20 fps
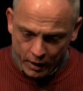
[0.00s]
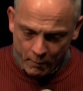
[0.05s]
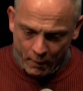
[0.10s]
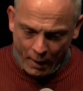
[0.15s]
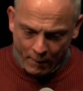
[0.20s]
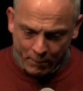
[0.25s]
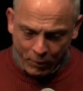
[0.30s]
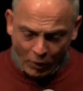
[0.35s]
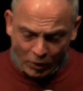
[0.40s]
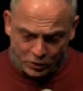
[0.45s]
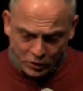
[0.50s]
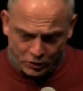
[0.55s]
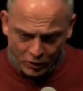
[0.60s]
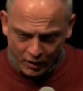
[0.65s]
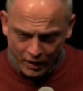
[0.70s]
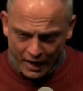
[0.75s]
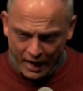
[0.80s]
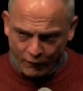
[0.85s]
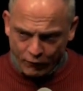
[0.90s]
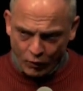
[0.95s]
in my personal
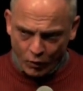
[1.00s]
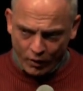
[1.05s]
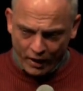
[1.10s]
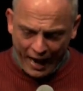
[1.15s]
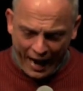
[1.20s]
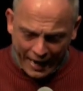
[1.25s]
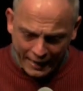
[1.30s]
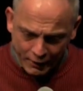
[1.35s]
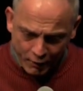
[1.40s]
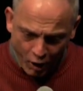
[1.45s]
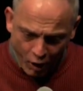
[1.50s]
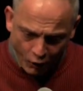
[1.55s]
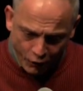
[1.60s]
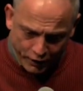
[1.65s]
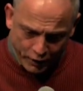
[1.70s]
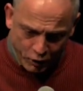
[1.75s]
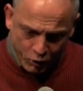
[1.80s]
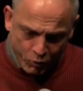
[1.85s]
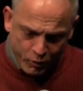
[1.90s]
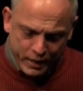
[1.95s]
life, Lord, I know
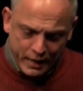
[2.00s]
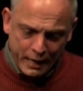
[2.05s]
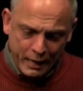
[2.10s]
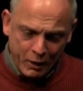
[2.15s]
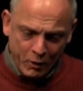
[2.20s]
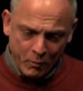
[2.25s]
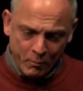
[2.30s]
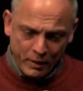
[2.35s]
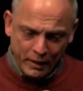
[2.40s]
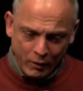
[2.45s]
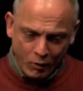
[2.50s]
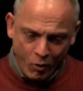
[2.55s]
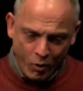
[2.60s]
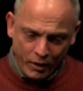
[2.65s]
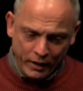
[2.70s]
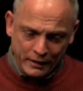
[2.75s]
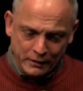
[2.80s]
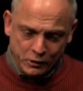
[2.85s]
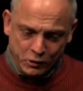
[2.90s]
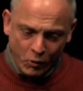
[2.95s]
that you hear me,
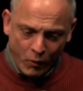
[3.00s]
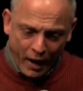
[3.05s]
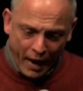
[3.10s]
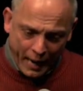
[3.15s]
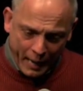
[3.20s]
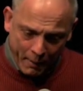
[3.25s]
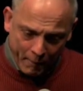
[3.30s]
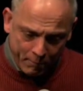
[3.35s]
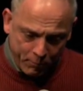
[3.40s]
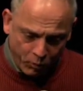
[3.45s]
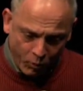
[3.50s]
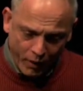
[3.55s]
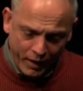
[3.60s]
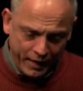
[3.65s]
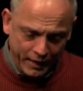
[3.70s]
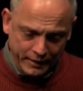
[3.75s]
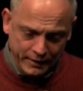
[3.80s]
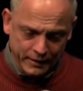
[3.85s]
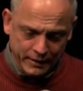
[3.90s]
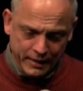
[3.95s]
Lord. And so I am
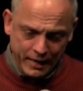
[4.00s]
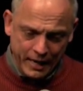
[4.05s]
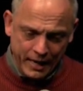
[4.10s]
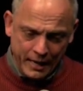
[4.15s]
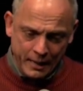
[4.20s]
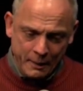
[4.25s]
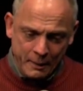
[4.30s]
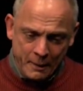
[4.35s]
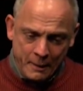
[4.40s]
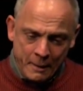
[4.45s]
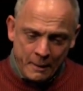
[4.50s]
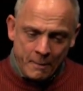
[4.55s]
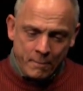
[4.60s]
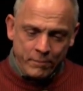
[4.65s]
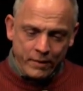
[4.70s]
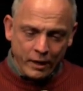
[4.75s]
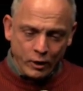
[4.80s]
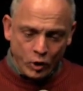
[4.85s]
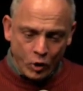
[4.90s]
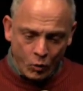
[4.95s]
praying today
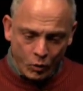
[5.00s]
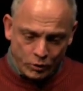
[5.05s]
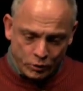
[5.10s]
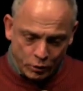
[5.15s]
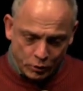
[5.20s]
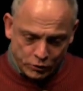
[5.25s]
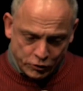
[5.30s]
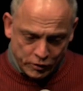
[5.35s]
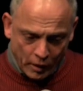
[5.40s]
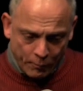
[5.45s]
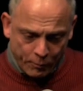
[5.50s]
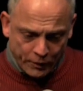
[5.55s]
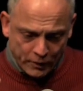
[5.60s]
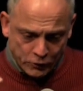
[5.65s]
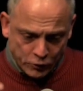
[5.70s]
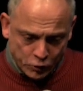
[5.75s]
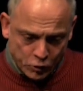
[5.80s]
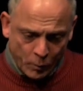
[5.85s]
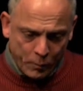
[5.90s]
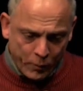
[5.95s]
that you will do something
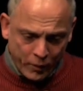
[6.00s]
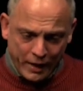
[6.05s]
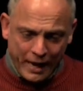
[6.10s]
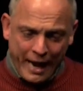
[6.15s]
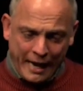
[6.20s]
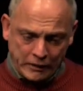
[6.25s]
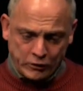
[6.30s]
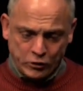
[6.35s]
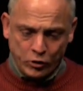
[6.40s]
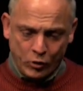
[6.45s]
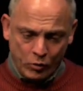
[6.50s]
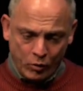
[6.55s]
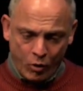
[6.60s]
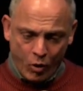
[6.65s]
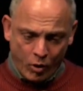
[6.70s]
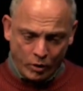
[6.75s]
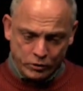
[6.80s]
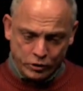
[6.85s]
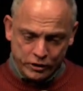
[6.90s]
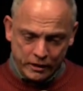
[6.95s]
supernatural,
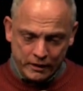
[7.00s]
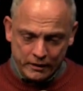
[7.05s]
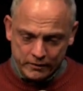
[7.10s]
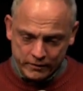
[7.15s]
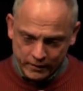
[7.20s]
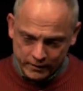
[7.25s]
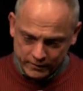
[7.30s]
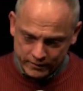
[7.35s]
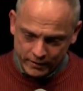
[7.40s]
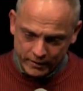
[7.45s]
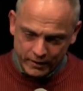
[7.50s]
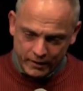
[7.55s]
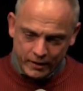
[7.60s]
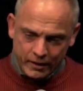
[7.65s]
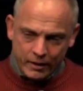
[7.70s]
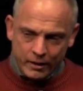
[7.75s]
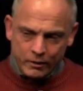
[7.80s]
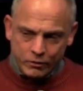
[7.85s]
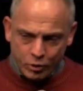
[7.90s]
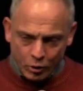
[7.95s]
Lord Jesus.
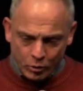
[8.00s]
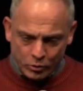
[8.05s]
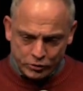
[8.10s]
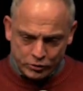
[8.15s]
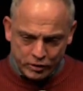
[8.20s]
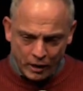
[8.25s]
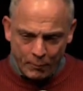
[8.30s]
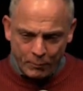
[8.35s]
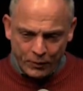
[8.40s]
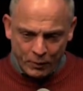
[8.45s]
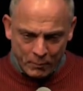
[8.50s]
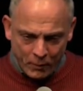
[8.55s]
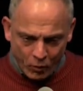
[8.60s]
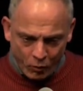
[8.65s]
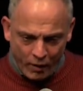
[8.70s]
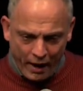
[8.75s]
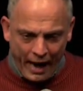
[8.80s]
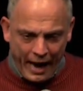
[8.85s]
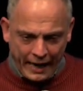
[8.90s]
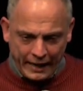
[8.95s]
Do something
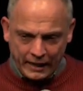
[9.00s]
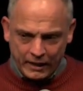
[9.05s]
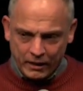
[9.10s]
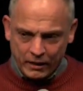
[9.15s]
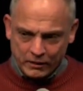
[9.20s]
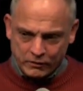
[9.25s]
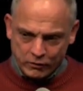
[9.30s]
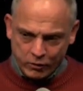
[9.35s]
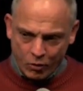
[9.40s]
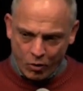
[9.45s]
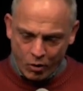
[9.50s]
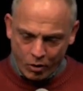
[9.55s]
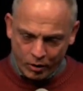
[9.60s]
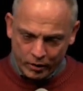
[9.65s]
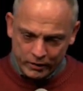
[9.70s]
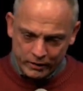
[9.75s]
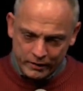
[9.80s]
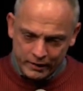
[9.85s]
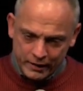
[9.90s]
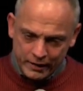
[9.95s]
miraculous,
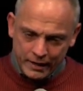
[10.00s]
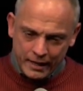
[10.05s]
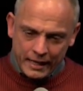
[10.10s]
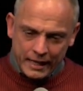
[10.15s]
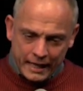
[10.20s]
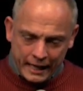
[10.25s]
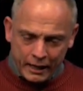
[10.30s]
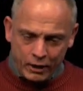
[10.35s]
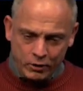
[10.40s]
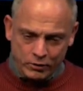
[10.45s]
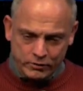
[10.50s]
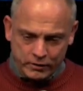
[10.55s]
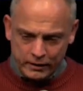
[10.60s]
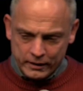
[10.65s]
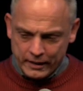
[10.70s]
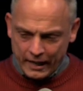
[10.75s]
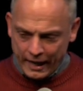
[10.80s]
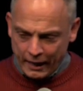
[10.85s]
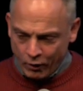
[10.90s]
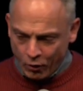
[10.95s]
Lord. Heal
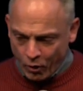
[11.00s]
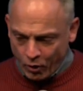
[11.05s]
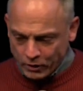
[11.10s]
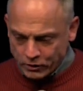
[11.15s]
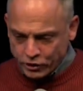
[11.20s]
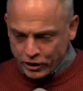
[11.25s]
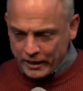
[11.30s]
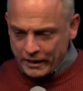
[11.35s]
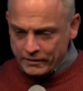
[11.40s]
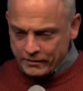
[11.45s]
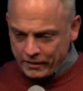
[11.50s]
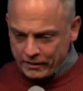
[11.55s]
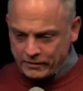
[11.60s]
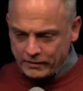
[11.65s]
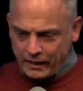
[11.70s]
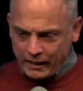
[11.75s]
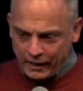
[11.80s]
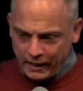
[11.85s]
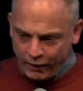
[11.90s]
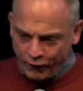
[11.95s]
today, Lord Jesus.
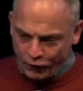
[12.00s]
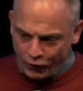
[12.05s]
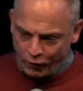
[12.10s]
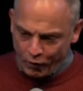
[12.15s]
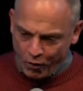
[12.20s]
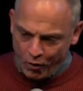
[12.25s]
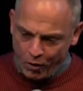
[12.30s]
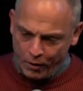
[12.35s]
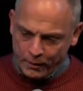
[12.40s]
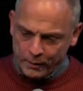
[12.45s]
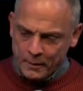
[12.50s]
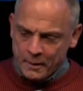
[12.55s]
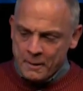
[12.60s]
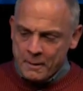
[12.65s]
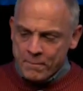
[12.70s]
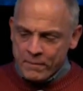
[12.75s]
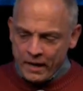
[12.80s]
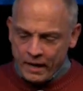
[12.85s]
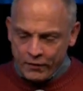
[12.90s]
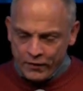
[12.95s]
Deliver, Lord,
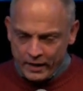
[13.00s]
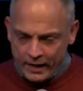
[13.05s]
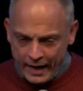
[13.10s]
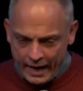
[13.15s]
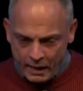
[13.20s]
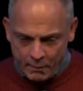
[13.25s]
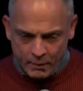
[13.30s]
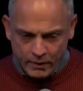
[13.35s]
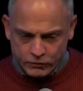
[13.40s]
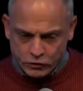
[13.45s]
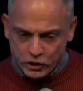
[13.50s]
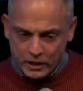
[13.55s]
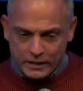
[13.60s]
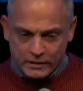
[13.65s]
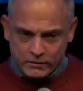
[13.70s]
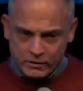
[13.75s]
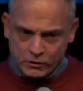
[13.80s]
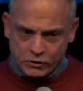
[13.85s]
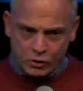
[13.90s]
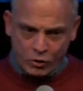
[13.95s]
in the name of
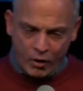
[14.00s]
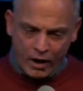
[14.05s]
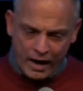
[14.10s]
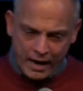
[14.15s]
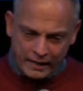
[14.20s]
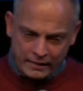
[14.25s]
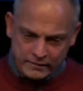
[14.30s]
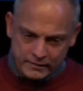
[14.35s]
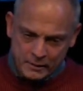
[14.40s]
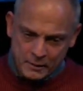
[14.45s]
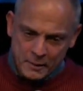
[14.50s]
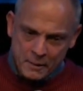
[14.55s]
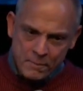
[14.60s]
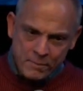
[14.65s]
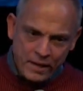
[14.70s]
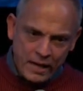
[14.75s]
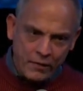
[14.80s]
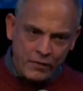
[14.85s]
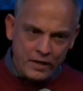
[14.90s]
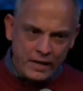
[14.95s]
Jesus Christ.
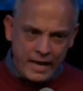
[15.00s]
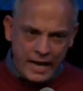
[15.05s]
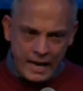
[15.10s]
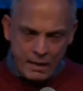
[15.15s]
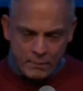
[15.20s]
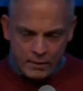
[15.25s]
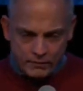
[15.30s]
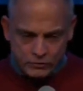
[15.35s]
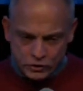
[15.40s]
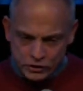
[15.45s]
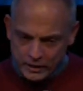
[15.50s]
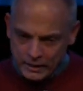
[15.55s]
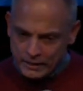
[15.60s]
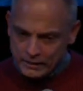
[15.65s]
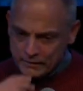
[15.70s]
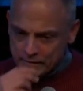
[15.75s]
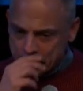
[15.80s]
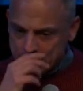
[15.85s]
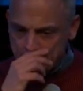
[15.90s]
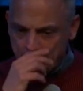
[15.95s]
In the name of
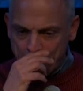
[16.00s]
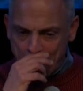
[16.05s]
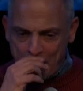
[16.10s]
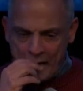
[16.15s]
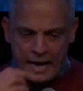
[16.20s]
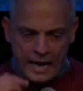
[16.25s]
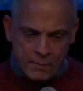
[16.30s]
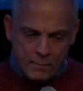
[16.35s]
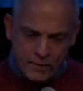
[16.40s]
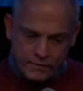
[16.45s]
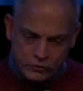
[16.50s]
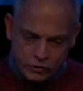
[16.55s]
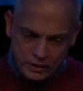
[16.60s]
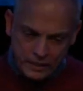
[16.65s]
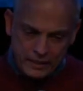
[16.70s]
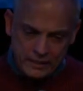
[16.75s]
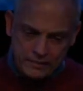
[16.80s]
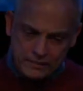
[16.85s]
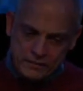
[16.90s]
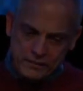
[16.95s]
Jesus. In the name of
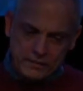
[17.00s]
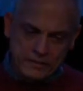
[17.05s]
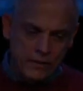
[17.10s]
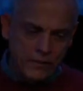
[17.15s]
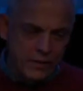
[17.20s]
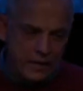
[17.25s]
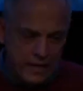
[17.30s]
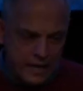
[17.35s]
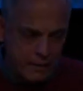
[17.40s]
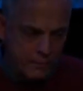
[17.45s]
Jesus. In the